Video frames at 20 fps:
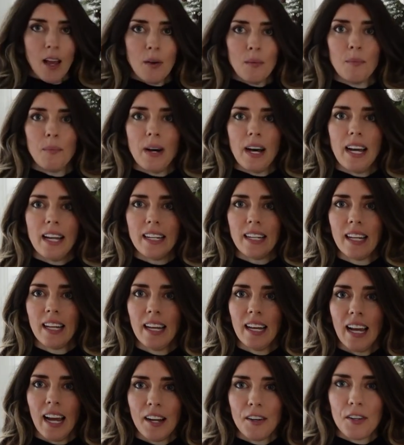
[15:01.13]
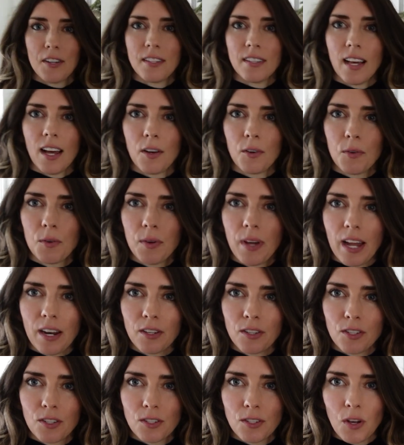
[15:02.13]
but I just thought, oh, that
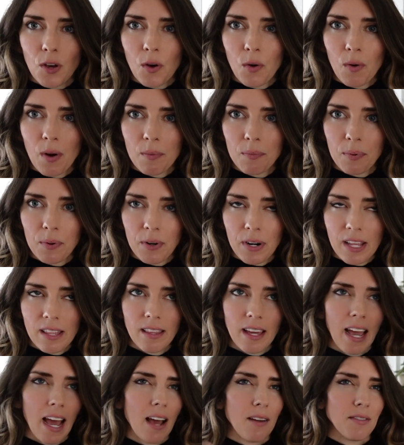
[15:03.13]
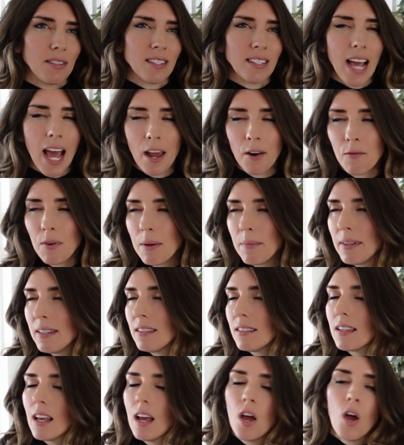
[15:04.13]
is so pretty. They have satin ribbons,